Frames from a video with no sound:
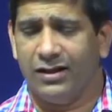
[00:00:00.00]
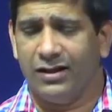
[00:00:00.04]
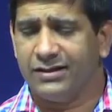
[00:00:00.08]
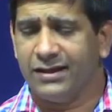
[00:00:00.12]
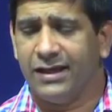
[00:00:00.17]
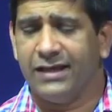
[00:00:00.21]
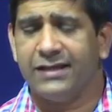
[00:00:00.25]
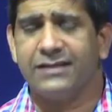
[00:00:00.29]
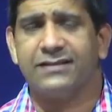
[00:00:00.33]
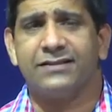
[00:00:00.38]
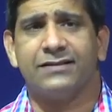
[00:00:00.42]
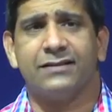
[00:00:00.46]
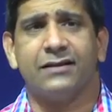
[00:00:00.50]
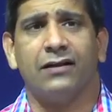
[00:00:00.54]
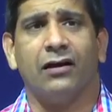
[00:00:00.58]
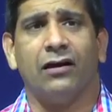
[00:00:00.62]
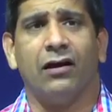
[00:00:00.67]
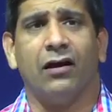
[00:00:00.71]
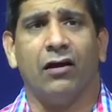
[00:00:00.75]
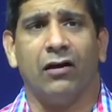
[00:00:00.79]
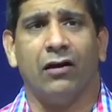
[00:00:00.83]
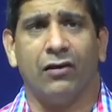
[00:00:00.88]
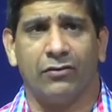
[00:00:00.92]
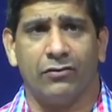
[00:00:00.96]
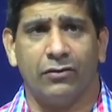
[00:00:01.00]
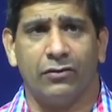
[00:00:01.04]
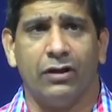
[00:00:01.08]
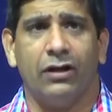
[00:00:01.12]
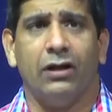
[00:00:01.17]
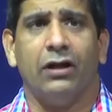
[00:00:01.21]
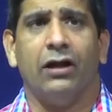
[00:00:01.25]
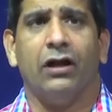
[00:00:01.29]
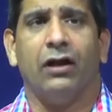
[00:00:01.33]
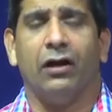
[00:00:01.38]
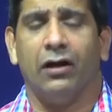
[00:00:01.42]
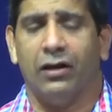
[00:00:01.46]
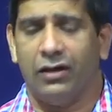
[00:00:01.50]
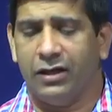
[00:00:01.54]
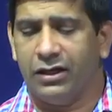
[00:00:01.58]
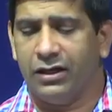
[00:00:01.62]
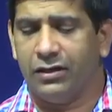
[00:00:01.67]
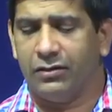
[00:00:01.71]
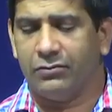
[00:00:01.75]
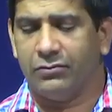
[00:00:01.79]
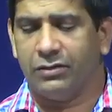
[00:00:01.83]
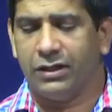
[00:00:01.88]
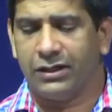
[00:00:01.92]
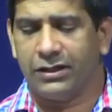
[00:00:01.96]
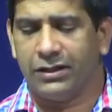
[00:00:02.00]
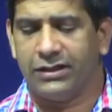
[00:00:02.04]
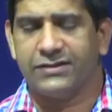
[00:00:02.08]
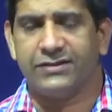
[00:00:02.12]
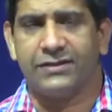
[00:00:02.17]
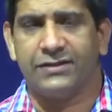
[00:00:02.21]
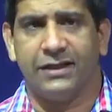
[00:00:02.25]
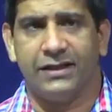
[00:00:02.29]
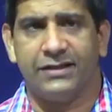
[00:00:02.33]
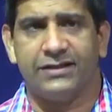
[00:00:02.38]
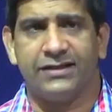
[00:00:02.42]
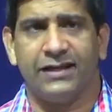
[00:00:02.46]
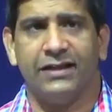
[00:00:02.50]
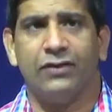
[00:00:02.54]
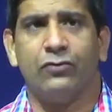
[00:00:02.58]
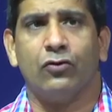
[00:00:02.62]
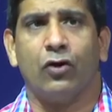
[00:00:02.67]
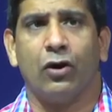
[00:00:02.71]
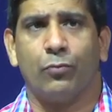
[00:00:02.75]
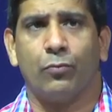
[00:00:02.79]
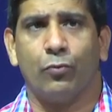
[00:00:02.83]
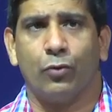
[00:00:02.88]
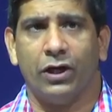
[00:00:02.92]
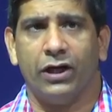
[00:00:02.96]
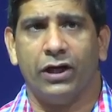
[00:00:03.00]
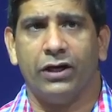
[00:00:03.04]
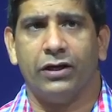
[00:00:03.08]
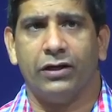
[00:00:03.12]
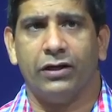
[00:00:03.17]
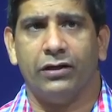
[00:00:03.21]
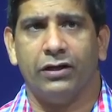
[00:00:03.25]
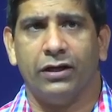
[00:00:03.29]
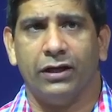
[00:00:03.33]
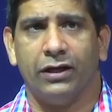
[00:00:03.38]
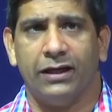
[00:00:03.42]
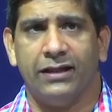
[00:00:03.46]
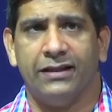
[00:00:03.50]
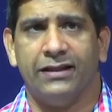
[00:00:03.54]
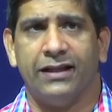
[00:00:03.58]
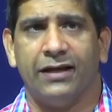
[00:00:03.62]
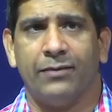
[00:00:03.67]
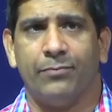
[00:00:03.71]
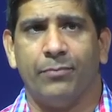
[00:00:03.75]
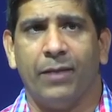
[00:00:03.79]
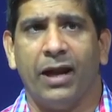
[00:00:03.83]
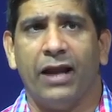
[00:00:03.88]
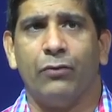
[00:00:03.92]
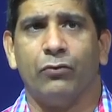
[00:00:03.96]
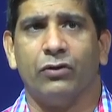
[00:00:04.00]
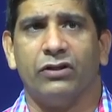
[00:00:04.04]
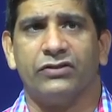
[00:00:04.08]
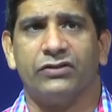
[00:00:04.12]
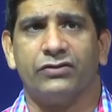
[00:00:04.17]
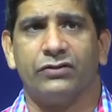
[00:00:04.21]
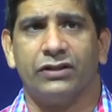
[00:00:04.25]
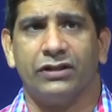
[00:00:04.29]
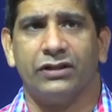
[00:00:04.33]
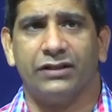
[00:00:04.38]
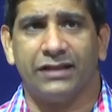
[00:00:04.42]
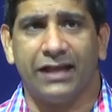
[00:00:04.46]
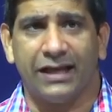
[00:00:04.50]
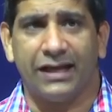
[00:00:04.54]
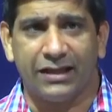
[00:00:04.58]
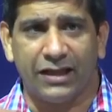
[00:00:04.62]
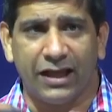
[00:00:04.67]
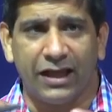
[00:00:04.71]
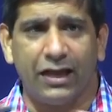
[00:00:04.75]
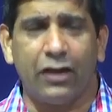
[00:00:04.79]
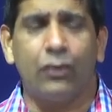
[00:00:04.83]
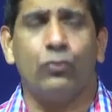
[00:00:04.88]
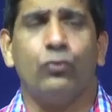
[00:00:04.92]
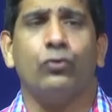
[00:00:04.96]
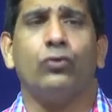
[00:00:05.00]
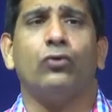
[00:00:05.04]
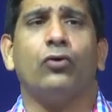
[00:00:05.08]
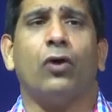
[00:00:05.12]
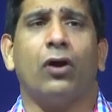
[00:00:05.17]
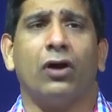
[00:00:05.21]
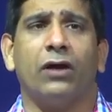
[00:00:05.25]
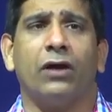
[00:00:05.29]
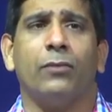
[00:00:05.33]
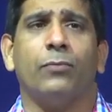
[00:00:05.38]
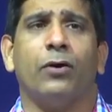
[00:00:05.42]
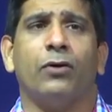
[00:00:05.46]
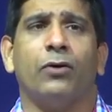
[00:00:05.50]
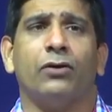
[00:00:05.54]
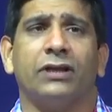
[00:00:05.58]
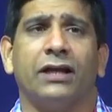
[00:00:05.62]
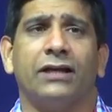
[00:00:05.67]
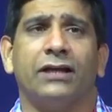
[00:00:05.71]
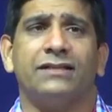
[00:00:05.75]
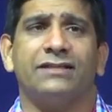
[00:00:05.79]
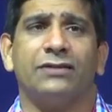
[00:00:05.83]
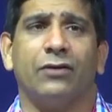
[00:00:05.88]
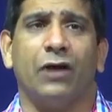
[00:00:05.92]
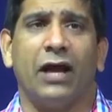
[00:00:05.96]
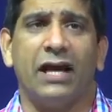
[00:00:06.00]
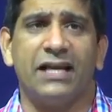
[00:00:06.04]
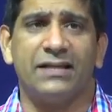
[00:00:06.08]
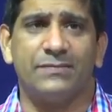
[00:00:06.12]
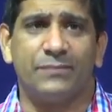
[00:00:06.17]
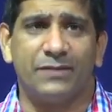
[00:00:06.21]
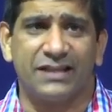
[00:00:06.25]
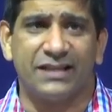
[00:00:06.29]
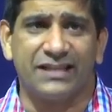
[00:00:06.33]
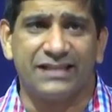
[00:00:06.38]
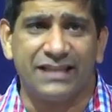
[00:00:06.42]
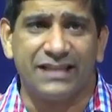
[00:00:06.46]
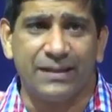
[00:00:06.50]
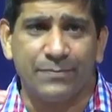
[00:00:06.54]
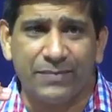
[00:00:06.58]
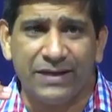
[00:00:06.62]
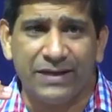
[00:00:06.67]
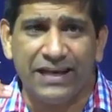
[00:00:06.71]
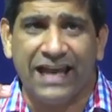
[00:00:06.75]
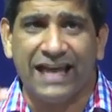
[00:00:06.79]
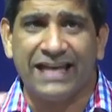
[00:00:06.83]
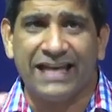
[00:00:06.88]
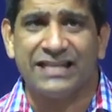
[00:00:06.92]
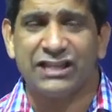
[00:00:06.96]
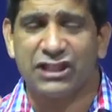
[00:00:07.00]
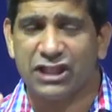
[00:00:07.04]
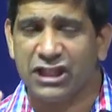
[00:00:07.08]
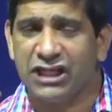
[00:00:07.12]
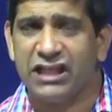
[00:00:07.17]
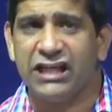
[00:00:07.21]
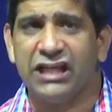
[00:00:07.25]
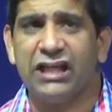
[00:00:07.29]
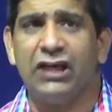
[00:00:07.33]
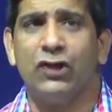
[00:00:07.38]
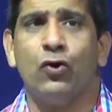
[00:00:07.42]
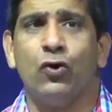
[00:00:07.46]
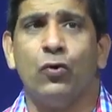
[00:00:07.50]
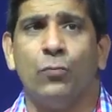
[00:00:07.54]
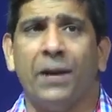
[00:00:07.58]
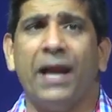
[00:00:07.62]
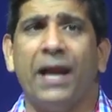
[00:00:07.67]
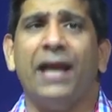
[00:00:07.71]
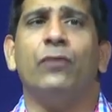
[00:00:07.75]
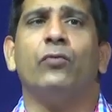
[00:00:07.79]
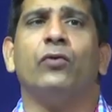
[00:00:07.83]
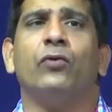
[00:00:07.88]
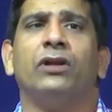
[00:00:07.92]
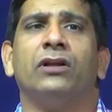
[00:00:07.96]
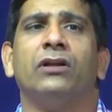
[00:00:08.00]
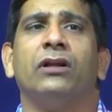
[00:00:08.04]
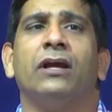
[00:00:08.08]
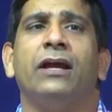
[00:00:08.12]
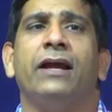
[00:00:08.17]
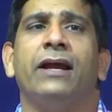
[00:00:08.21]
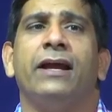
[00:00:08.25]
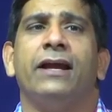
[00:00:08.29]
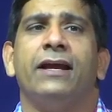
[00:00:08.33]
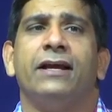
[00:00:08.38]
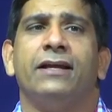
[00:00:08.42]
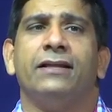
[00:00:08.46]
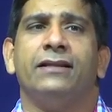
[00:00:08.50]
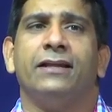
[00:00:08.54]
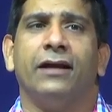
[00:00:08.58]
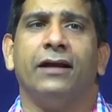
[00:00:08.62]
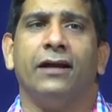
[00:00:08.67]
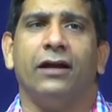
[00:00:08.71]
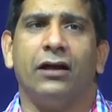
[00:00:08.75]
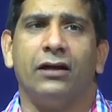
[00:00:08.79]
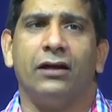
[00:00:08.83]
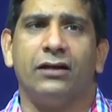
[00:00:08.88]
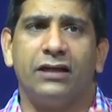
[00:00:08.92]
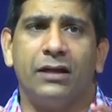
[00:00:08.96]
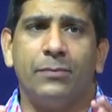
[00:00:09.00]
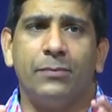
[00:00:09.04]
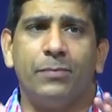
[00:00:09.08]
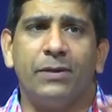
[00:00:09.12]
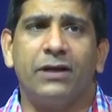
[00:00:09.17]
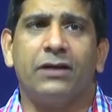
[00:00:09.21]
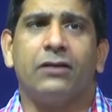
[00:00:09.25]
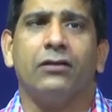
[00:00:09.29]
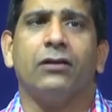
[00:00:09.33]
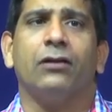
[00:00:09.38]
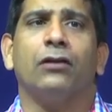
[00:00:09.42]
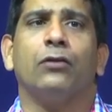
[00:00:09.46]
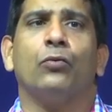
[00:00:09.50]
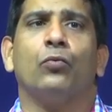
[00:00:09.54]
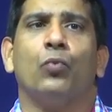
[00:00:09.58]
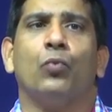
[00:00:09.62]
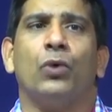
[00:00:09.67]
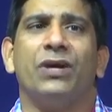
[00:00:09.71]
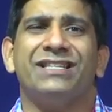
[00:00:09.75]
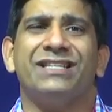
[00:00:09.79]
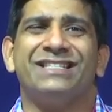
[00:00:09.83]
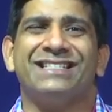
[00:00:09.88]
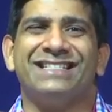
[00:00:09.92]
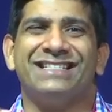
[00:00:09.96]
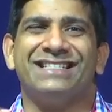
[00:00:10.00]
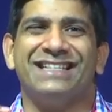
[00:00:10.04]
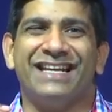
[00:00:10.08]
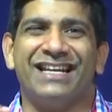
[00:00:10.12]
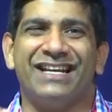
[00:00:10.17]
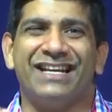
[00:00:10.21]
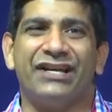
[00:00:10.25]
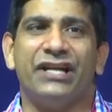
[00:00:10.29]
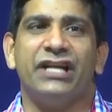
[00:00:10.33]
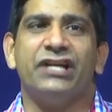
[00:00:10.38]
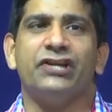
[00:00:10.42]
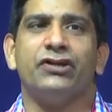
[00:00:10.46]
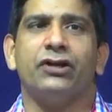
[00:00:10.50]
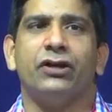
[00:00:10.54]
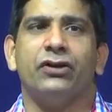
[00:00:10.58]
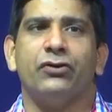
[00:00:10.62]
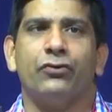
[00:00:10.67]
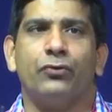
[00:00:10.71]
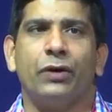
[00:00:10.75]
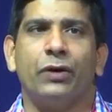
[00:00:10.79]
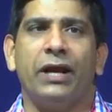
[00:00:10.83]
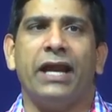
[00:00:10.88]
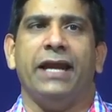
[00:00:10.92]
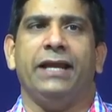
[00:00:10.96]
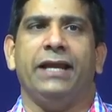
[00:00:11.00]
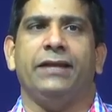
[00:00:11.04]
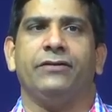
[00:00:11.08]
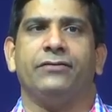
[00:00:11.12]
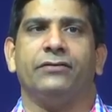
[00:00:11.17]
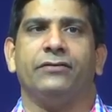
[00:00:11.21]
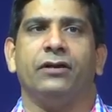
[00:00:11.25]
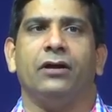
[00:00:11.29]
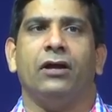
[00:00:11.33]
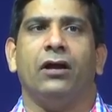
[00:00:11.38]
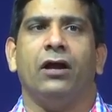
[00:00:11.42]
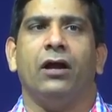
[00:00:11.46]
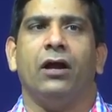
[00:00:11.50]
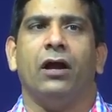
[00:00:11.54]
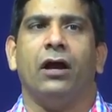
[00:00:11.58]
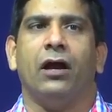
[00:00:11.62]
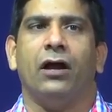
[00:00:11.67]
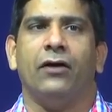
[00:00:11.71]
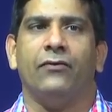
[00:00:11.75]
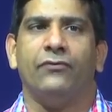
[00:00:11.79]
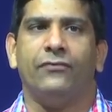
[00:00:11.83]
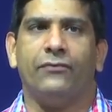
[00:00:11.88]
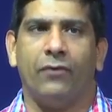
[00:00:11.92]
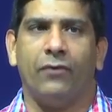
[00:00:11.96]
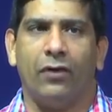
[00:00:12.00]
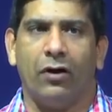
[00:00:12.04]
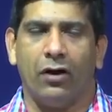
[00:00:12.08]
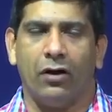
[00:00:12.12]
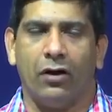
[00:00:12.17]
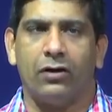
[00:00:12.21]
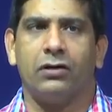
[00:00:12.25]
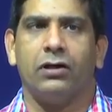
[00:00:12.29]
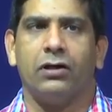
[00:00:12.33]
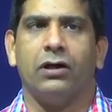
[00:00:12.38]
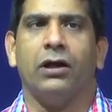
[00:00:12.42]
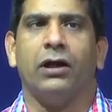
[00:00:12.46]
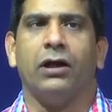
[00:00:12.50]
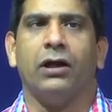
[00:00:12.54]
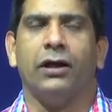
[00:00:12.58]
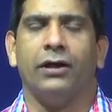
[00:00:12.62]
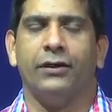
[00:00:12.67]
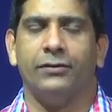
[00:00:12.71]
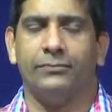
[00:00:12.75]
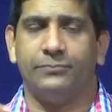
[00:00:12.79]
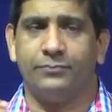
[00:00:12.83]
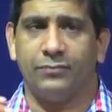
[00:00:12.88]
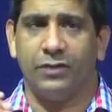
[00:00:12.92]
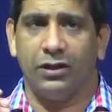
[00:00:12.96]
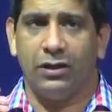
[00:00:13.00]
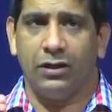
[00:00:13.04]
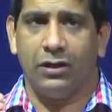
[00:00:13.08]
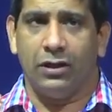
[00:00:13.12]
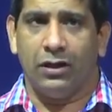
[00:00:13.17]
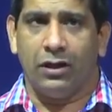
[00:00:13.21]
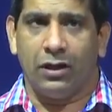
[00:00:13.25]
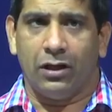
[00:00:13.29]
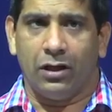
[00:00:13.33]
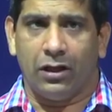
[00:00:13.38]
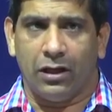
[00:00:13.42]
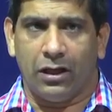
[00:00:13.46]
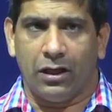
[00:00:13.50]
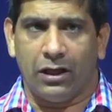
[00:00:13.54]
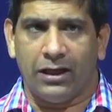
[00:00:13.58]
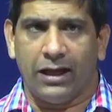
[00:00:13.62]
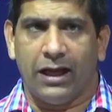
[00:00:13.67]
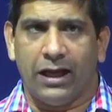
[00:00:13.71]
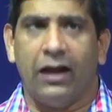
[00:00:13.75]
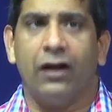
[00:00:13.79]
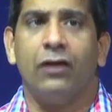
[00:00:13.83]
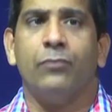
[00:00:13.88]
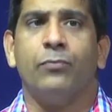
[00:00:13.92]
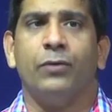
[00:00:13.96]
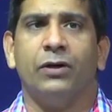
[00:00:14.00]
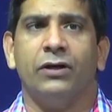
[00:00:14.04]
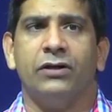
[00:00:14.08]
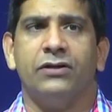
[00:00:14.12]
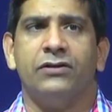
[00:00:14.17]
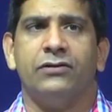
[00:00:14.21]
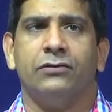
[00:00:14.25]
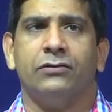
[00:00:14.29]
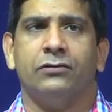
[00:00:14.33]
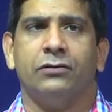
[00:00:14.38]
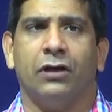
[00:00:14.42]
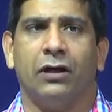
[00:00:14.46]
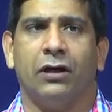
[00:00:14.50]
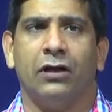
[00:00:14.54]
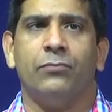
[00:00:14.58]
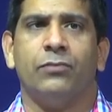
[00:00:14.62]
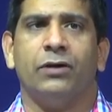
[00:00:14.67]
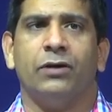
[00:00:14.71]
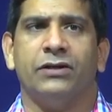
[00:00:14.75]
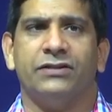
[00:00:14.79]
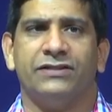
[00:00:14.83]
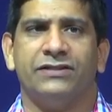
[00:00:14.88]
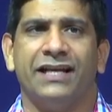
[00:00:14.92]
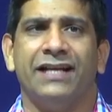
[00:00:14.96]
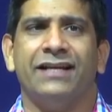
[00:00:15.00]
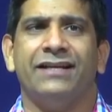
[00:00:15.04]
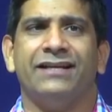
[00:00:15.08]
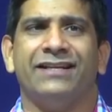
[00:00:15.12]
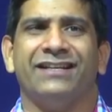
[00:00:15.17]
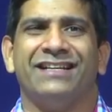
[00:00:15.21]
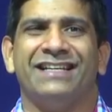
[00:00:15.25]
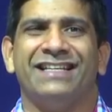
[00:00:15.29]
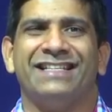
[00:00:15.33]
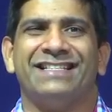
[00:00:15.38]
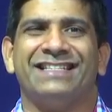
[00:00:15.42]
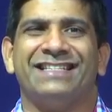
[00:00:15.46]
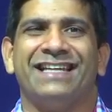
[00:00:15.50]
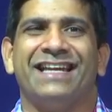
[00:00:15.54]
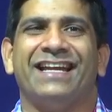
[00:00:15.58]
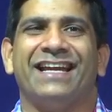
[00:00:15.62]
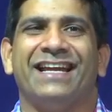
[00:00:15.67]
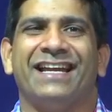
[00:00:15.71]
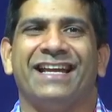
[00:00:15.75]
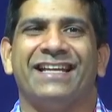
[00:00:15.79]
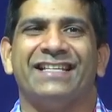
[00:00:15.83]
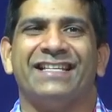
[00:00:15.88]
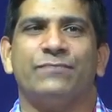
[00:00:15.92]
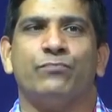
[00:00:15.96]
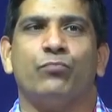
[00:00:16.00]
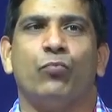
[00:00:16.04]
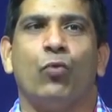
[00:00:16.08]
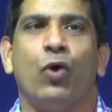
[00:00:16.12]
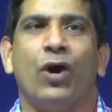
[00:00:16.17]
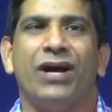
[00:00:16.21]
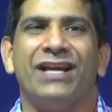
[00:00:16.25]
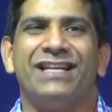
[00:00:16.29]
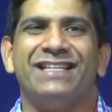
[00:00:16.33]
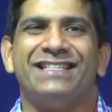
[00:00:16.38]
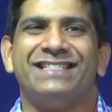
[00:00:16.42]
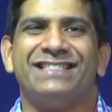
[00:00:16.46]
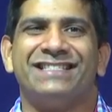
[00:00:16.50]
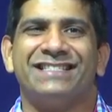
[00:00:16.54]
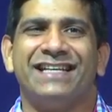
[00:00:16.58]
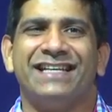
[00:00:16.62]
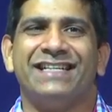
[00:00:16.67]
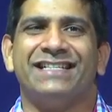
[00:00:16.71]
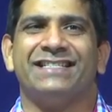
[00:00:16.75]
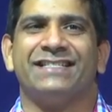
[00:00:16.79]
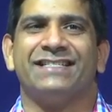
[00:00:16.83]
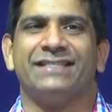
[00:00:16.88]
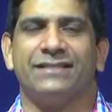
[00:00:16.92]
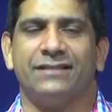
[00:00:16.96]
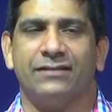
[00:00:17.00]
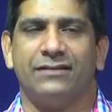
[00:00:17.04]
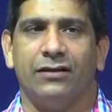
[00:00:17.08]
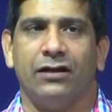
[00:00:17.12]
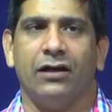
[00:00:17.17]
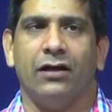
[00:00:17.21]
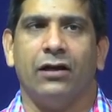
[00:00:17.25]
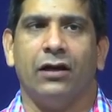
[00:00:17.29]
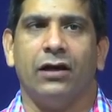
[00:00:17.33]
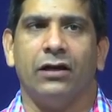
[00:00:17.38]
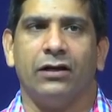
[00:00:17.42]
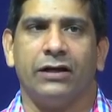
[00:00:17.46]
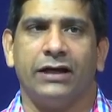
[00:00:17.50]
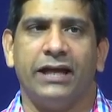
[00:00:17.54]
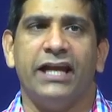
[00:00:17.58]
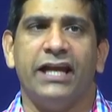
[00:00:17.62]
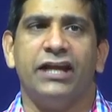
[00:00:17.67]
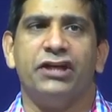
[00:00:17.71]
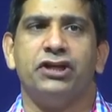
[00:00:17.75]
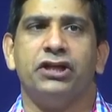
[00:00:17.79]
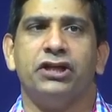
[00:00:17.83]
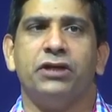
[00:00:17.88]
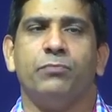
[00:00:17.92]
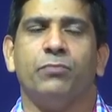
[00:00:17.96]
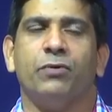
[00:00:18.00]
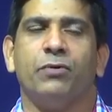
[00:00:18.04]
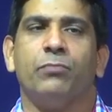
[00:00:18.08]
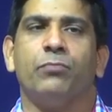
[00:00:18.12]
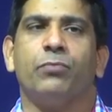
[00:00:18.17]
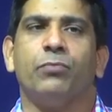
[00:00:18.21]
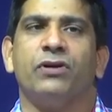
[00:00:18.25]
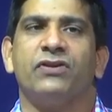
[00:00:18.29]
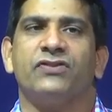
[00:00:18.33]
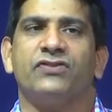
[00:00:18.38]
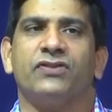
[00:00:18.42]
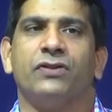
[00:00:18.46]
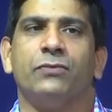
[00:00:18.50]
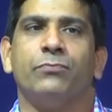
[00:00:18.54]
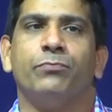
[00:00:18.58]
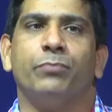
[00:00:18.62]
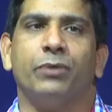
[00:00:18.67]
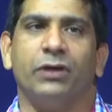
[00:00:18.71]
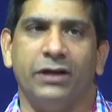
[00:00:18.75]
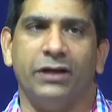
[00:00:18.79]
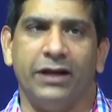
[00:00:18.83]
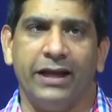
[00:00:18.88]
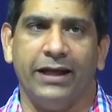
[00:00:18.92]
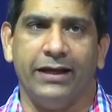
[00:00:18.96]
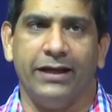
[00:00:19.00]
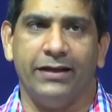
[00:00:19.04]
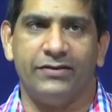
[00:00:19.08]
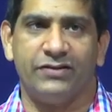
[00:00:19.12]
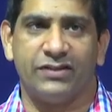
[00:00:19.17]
things are like it's incorporated in that manual. So that they did talk about that. So as per the CPHEEO manual, the typical waste generation rate for an urban center is taken as 0.6 kg per person per day.